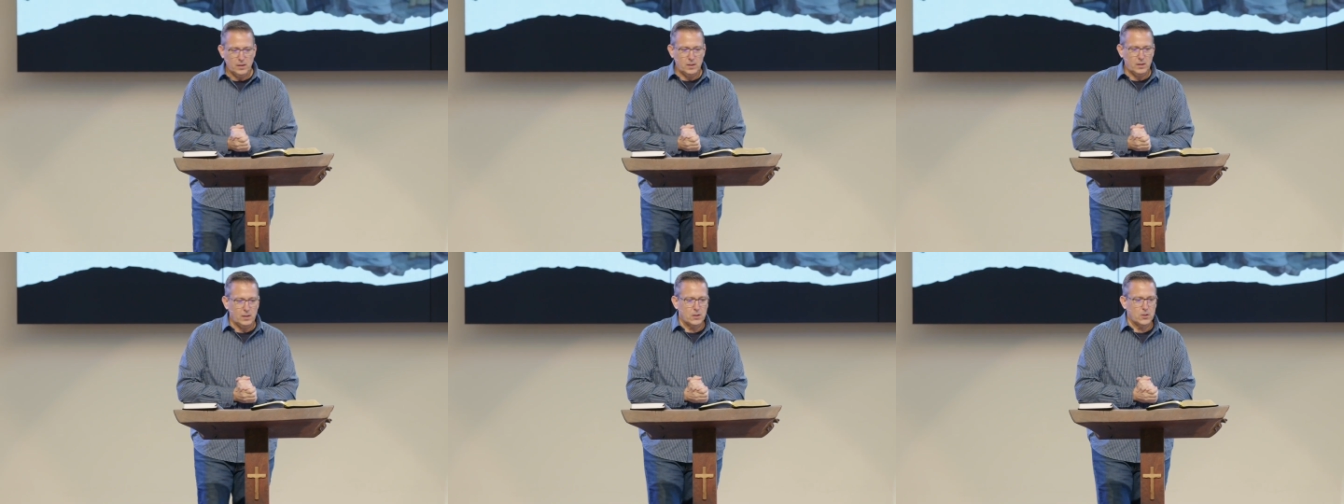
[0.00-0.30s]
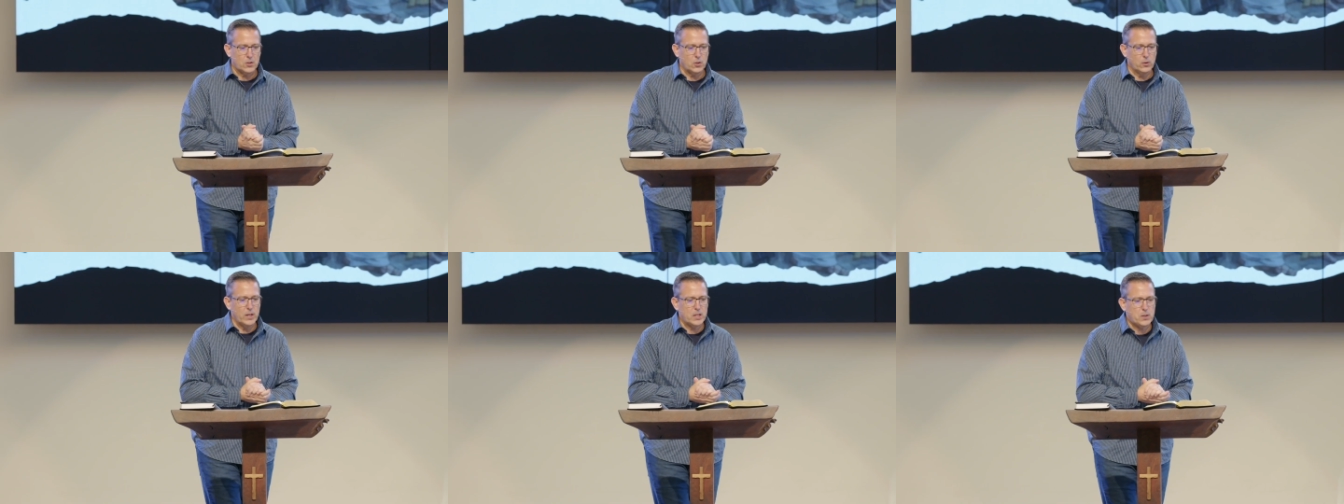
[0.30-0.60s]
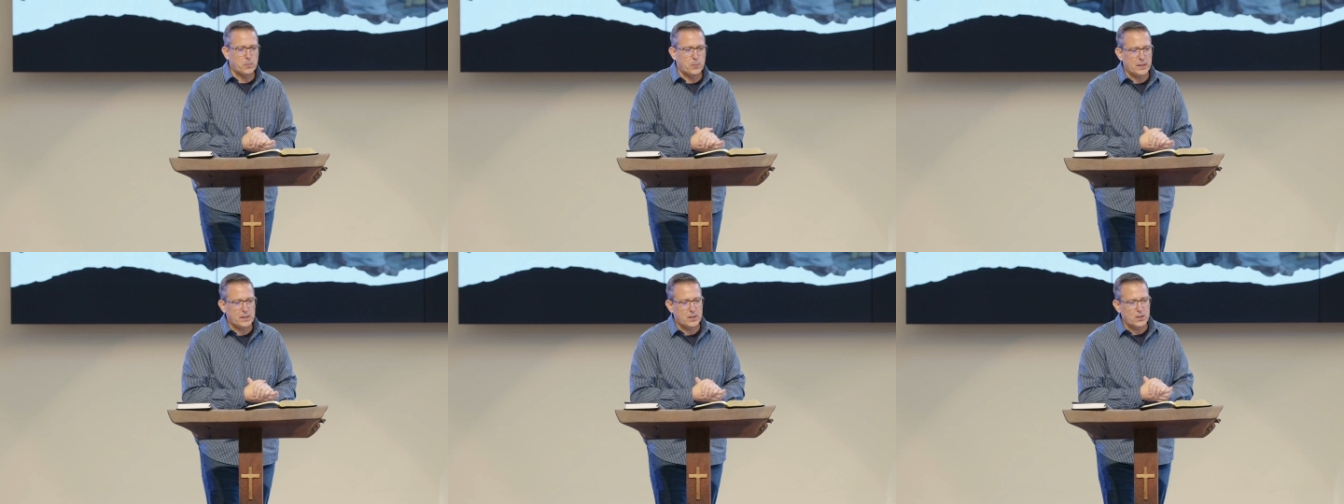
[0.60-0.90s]
So let's
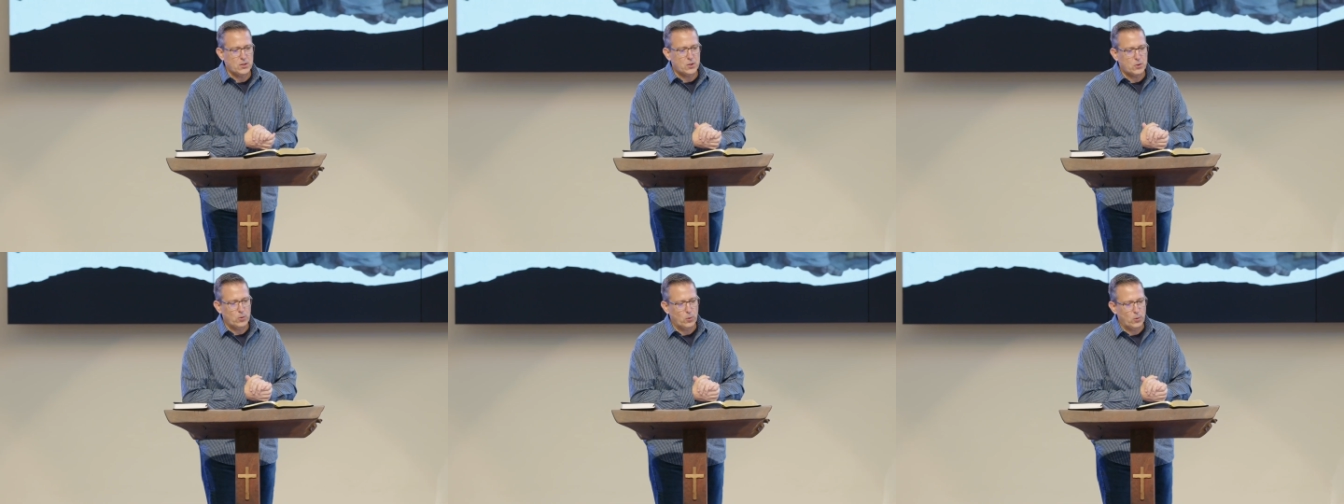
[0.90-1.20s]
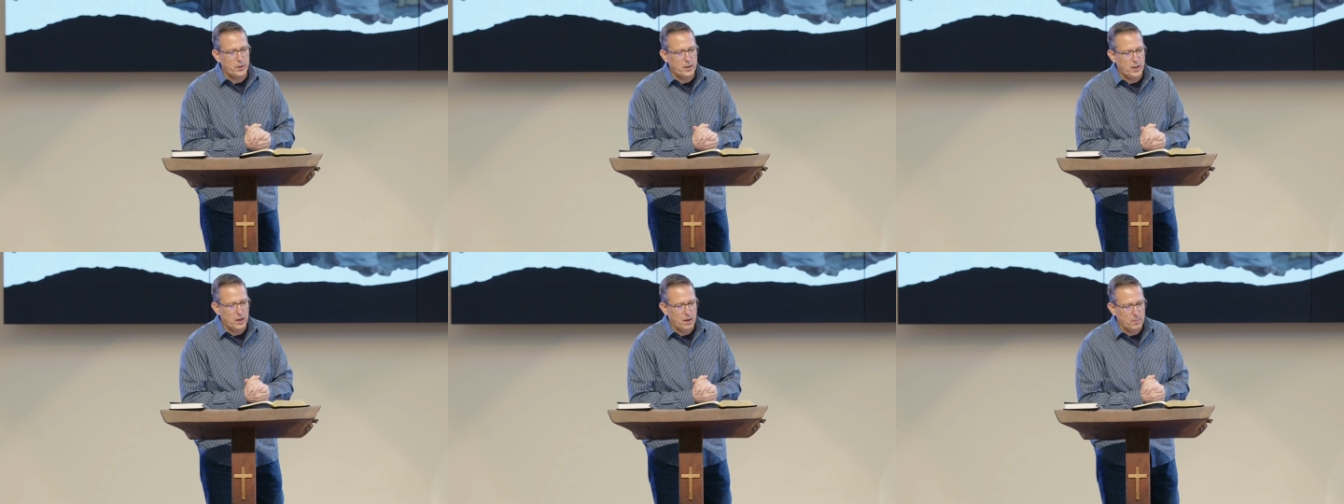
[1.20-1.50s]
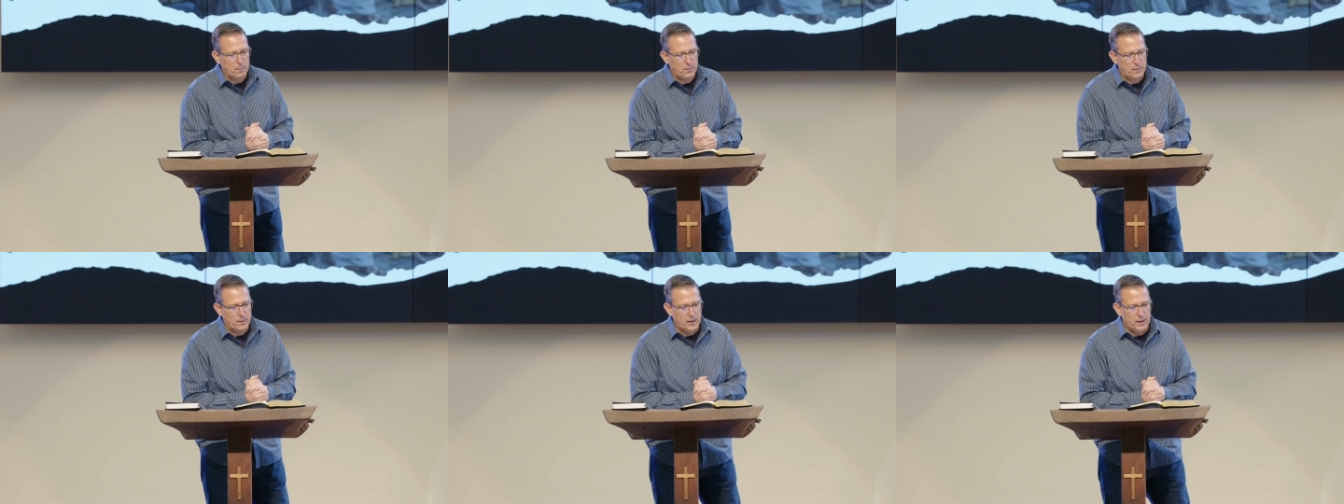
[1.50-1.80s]
pick this story
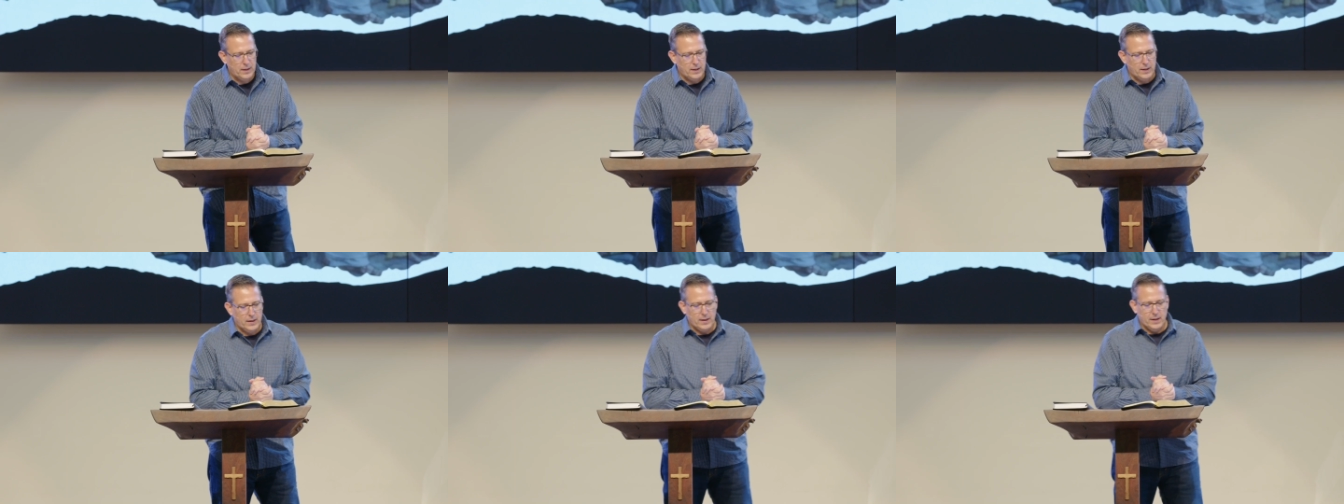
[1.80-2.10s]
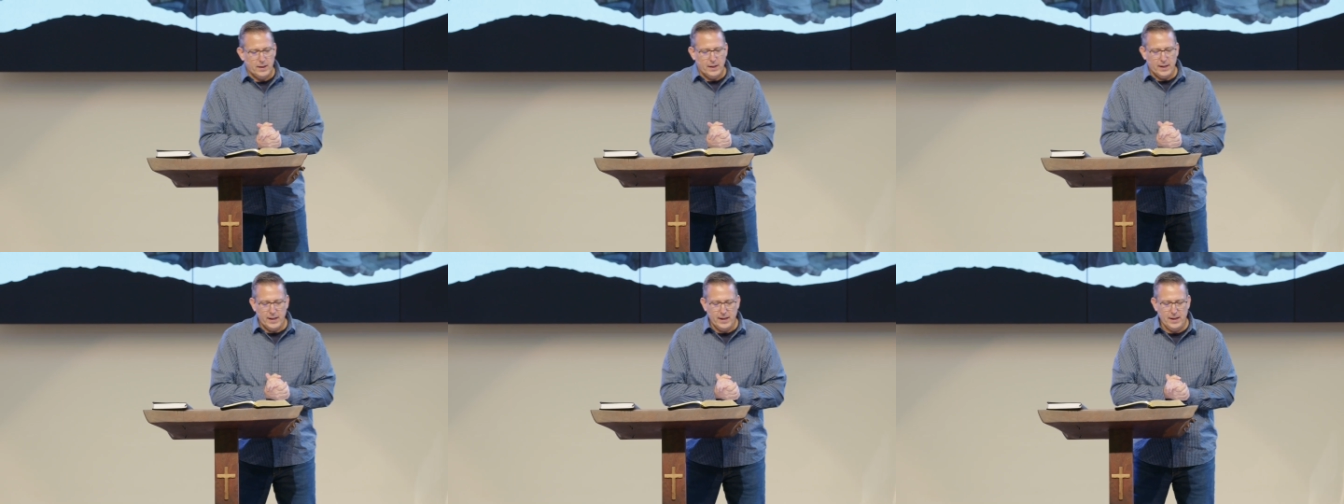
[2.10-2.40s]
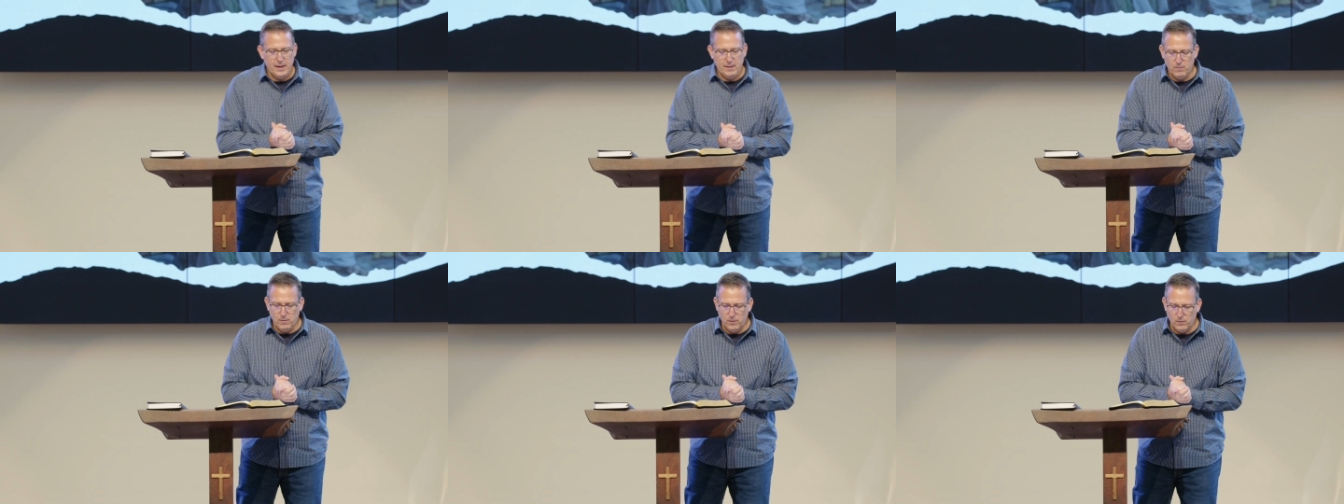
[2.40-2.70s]
up
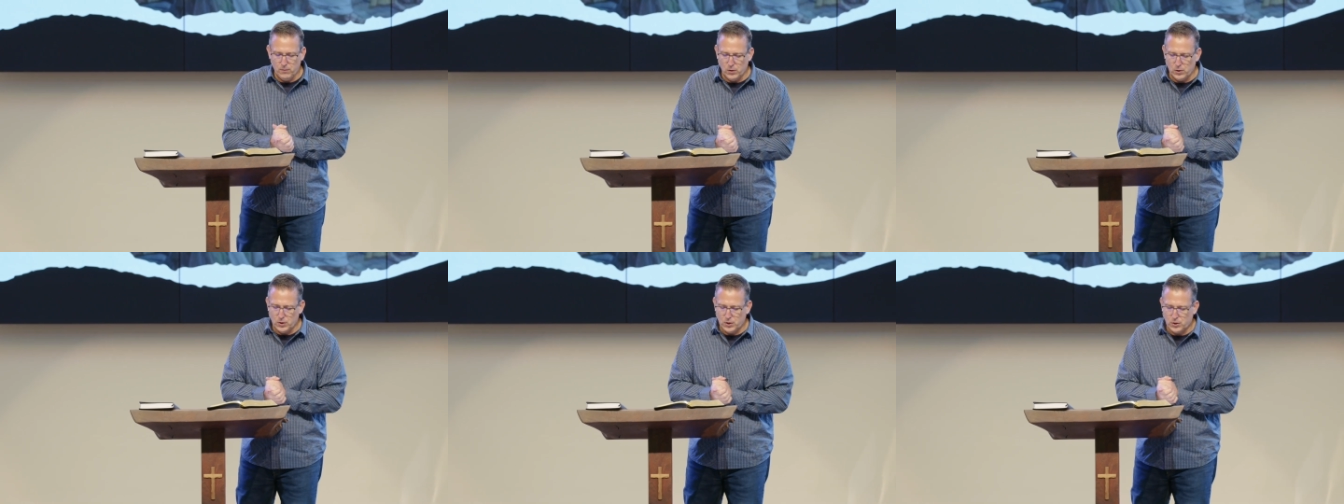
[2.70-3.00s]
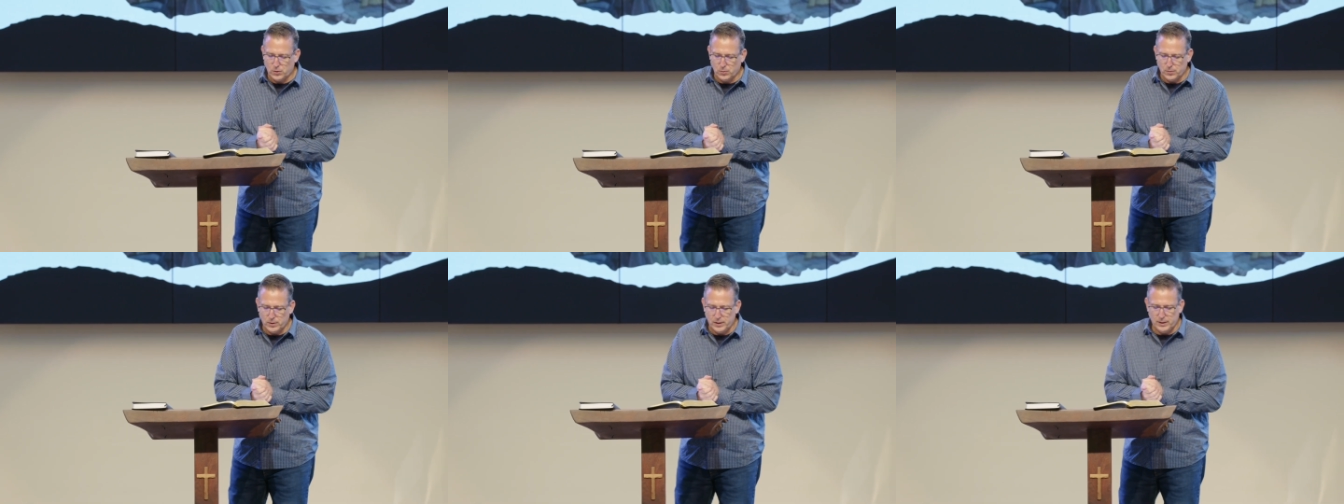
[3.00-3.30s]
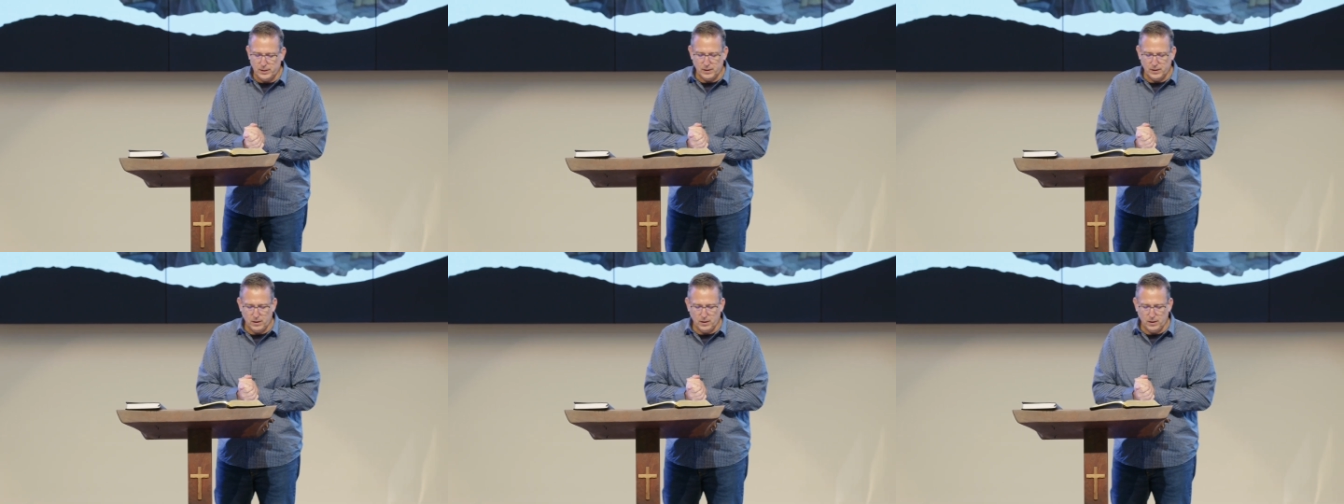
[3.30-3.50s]
in verse 3,